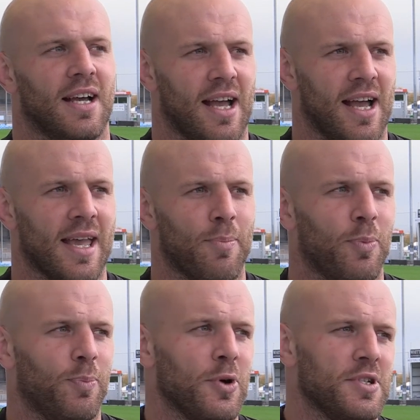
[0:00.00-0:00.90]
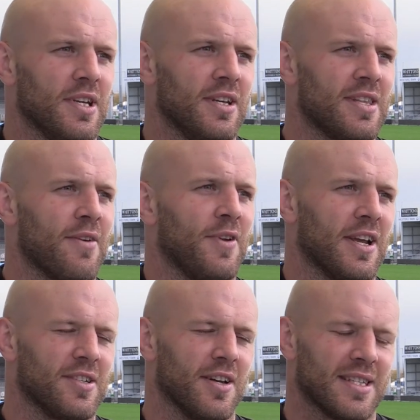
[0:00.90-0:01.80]
Yeah, boys are definitely
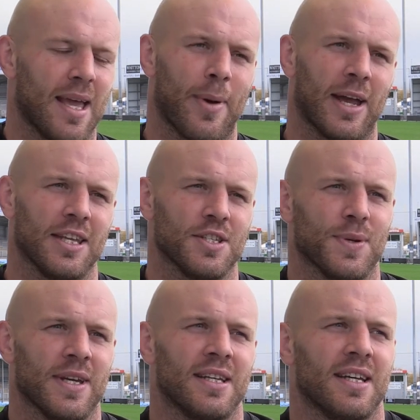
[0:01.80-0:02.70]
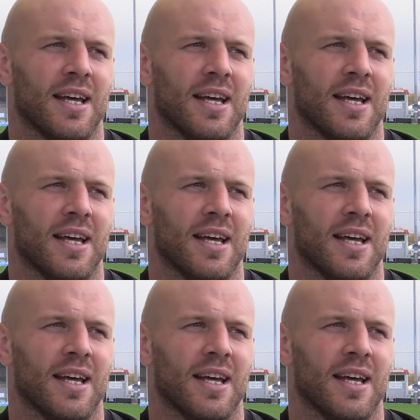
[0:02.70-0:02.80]
excited to get back into it.